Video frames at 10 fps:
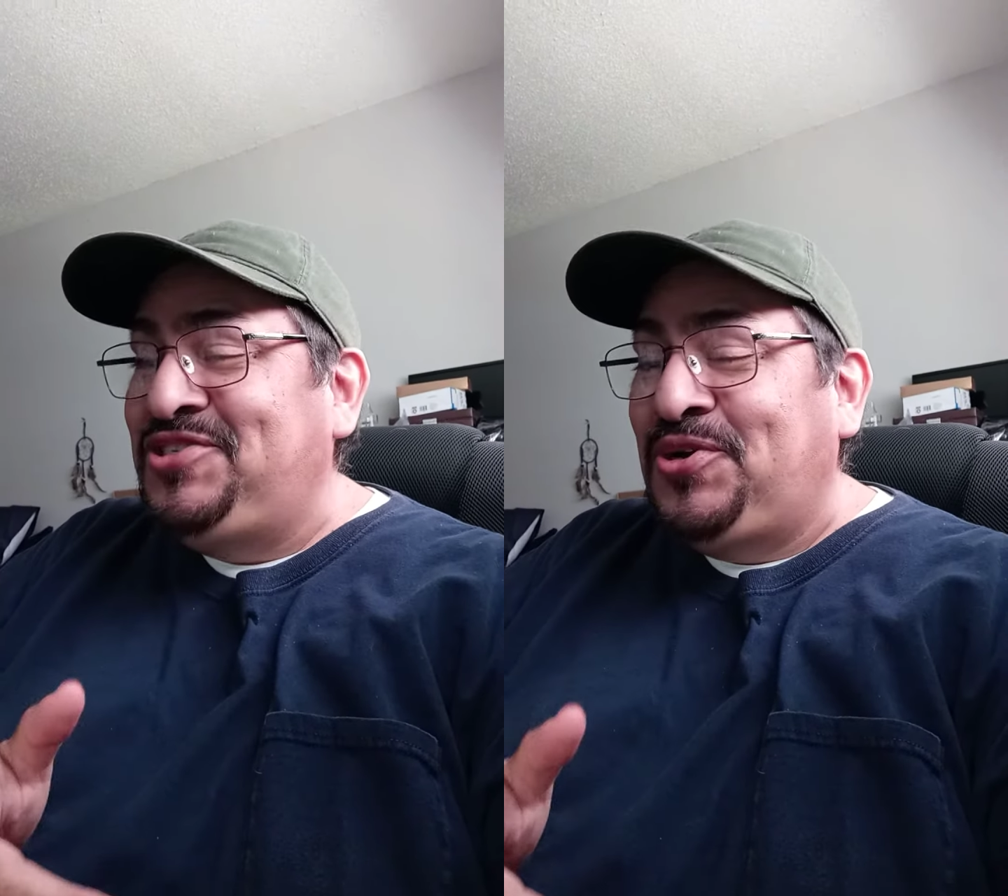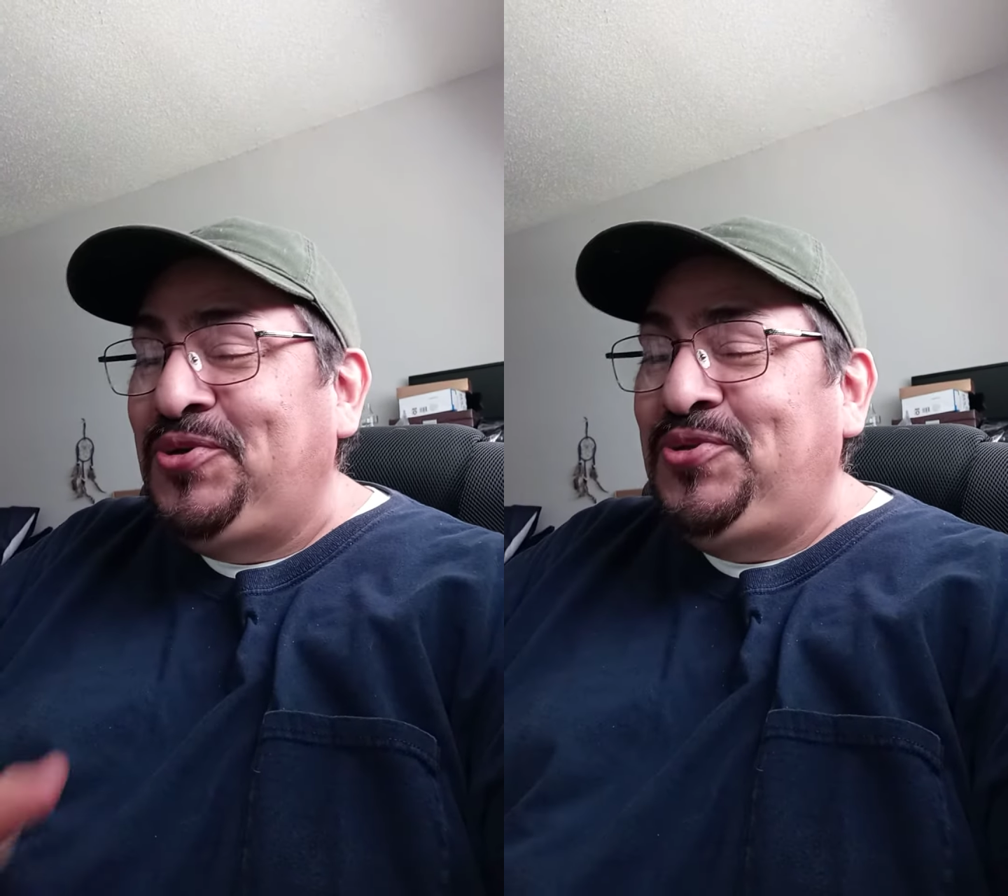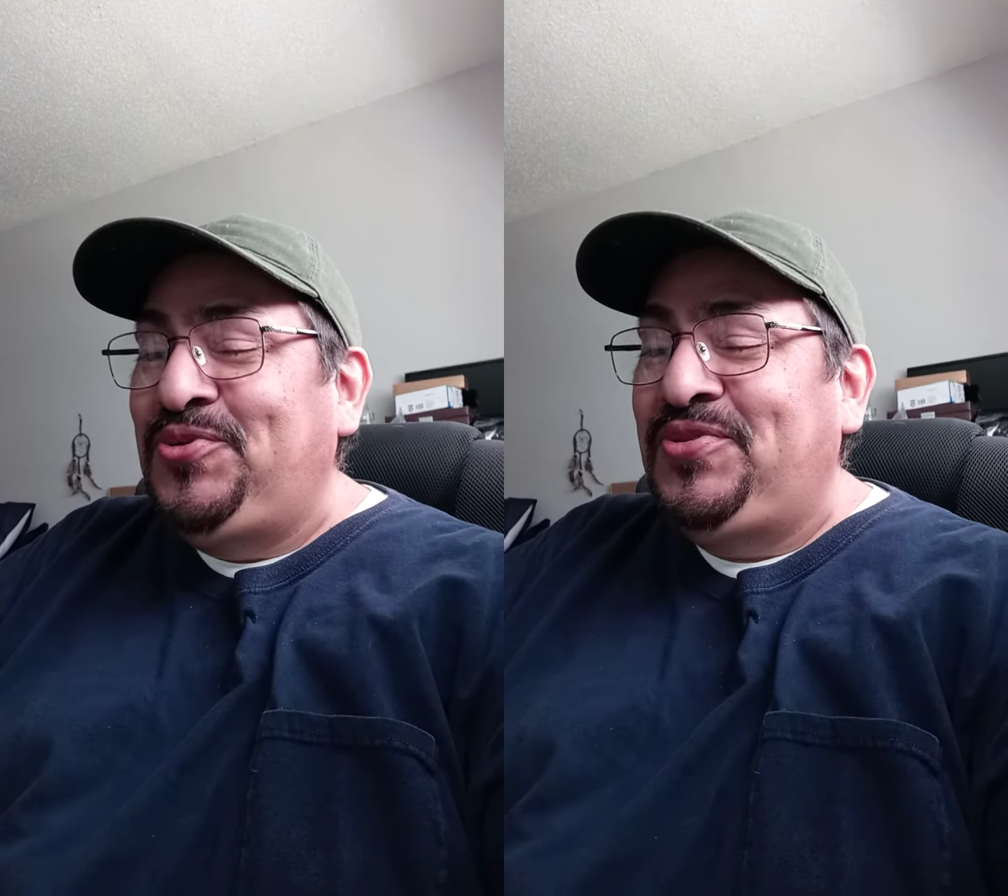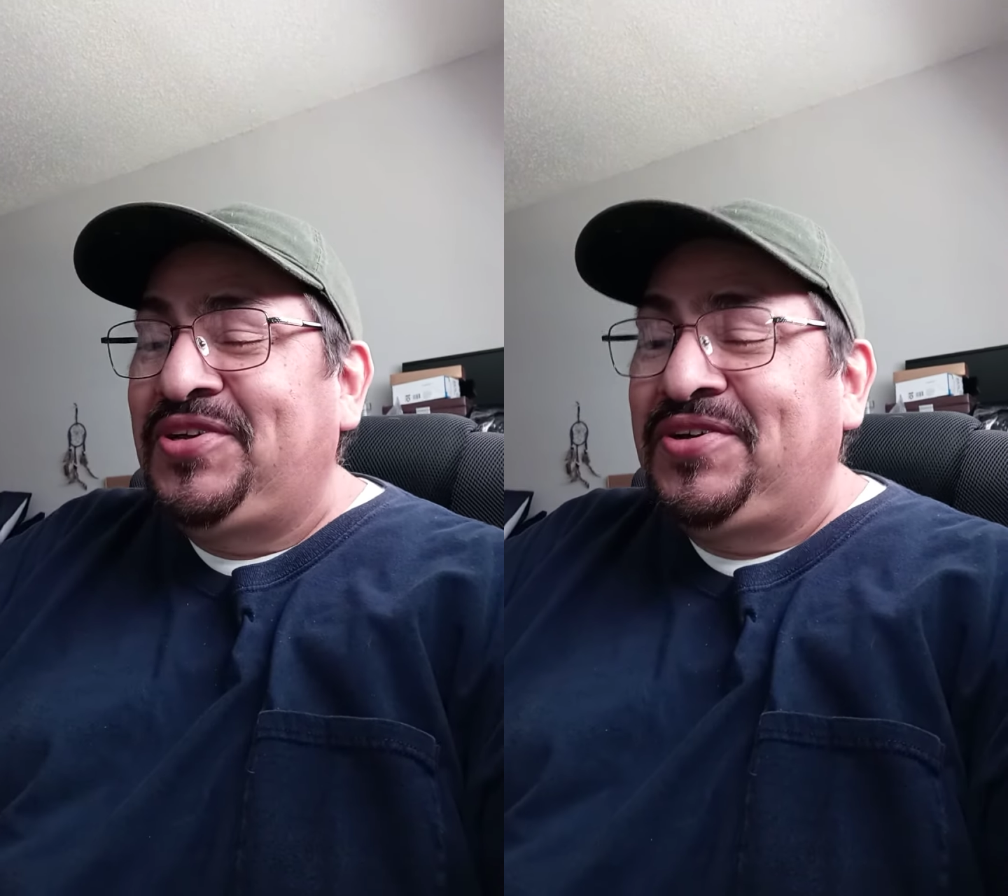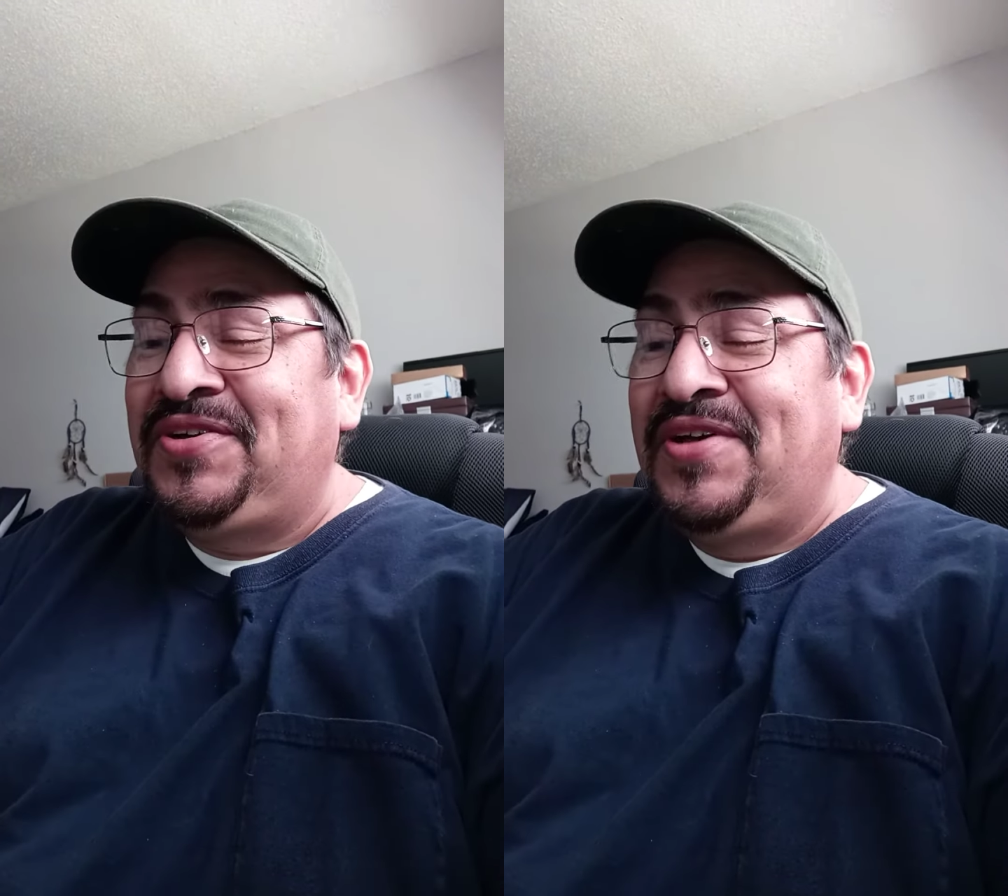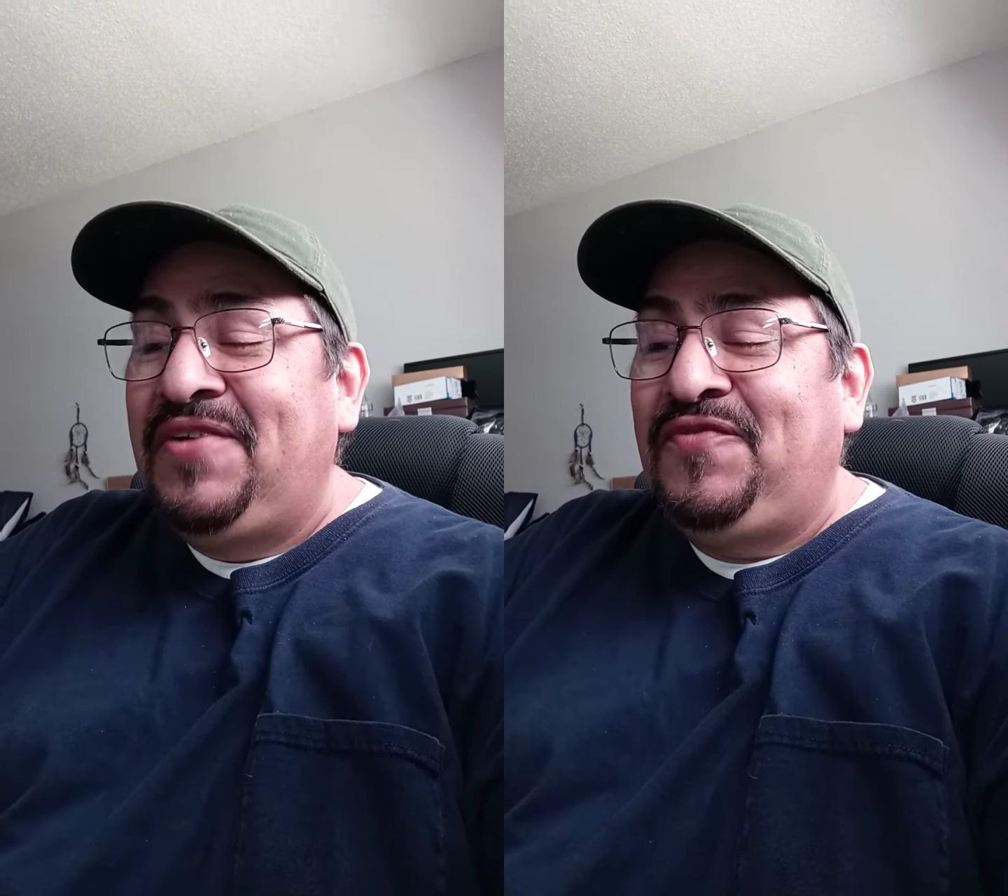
show you the